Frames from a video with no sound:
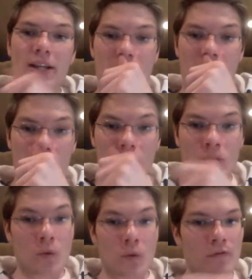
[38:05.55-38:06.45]
harder to
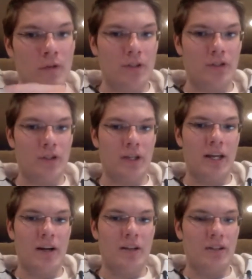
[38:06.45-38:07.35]
root for a certain
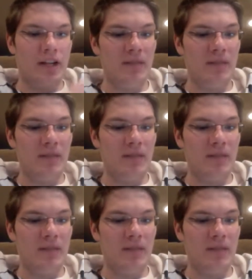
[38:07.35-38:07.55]
character.